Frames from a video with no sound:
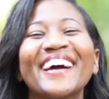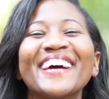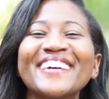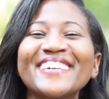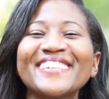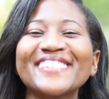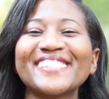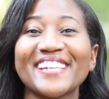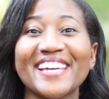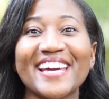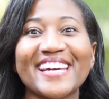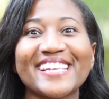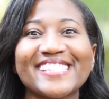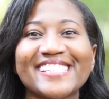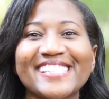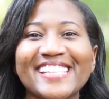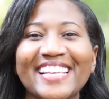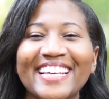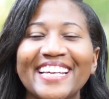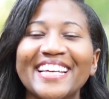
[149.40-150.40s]
So yes,
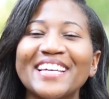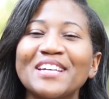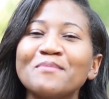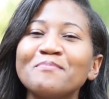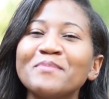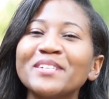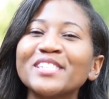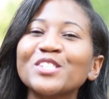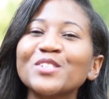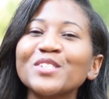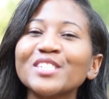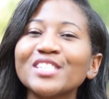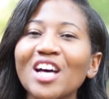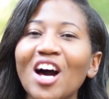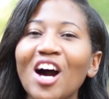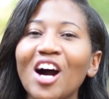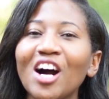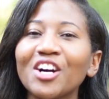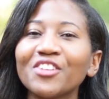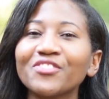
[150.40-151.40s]
mystery
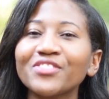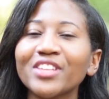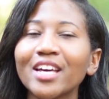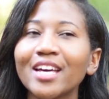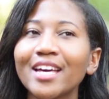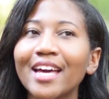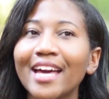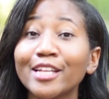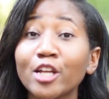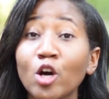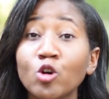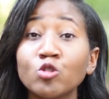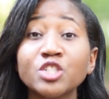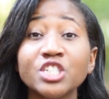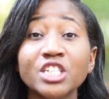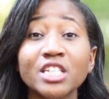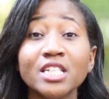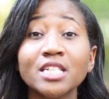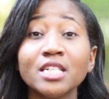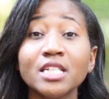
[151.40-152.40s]
solved. An
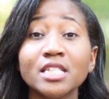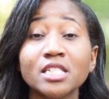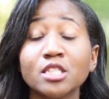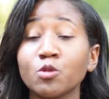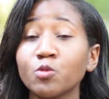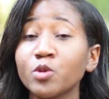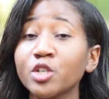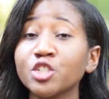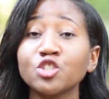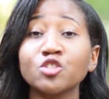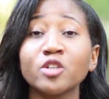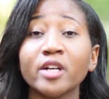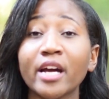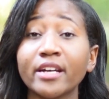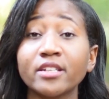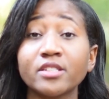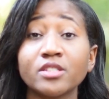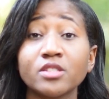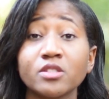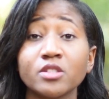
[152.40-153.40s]
OG is an original
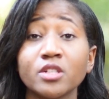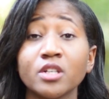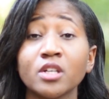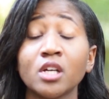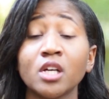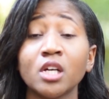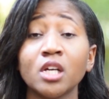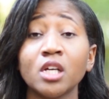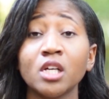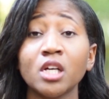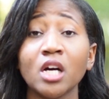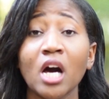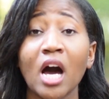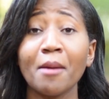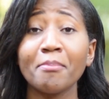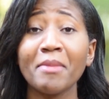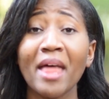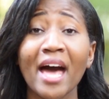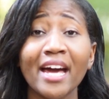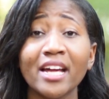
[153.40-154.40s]
gangster. I'm
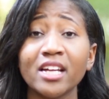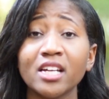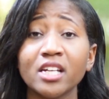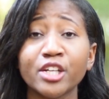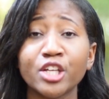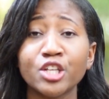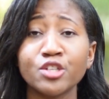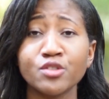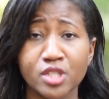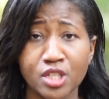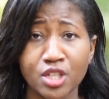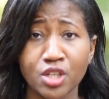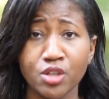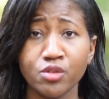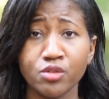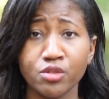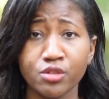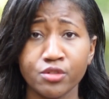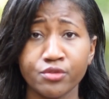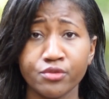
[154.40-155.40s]
not accusing you
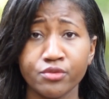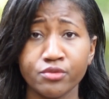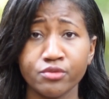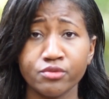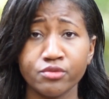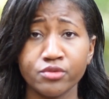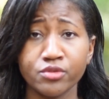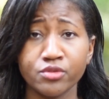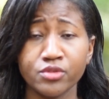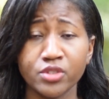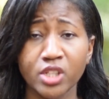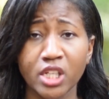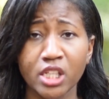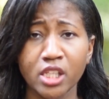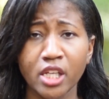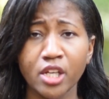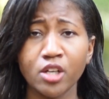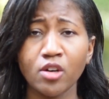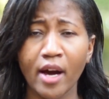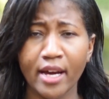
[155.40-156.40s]
of
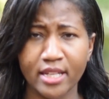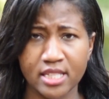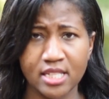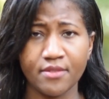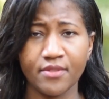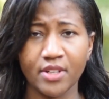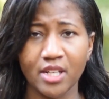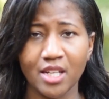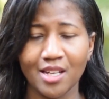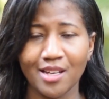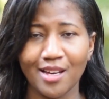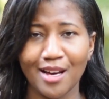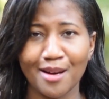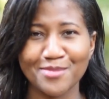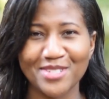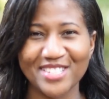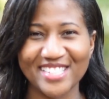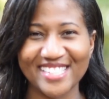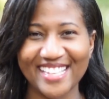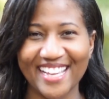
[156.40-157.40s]
illegal activity. I'm
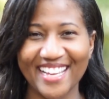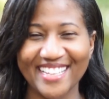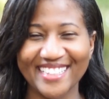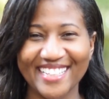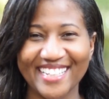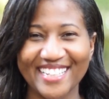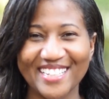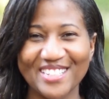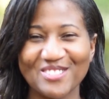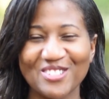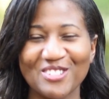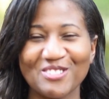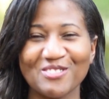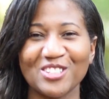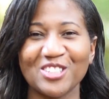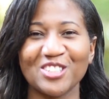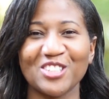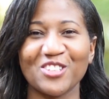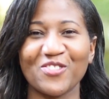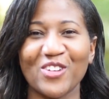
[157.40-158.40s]
just saying that you were one of
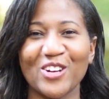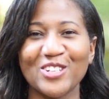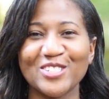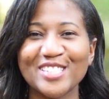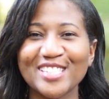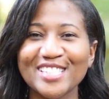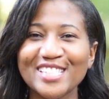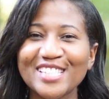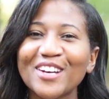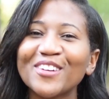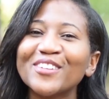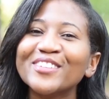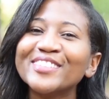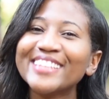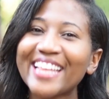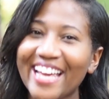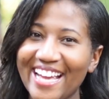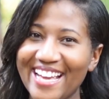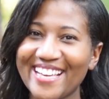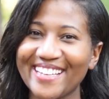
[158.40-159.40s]
the first. So
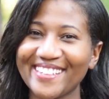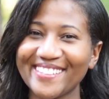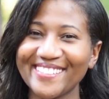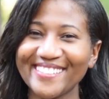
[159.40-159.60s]
thank you.